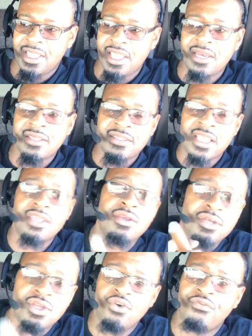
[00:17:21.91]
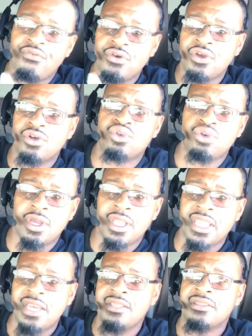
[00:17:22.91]
anything you do for your truck,
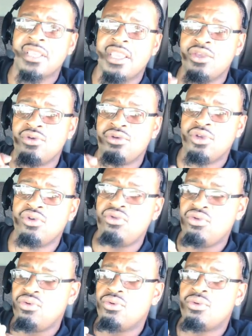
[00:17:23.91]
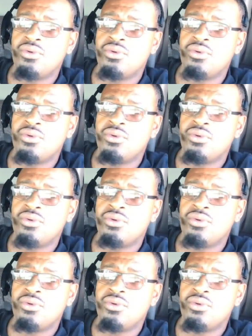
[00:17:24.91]
anything you do